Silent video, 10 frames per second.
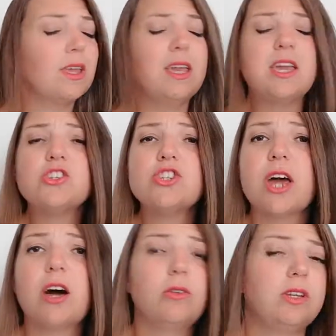Each
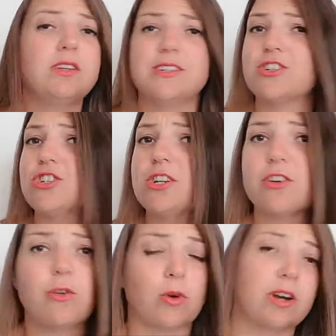noun in a
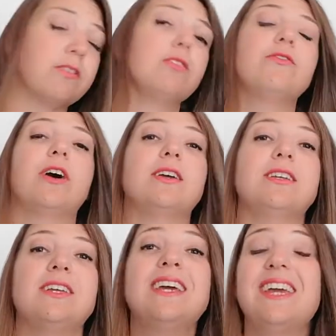dictionary, wherever you find it,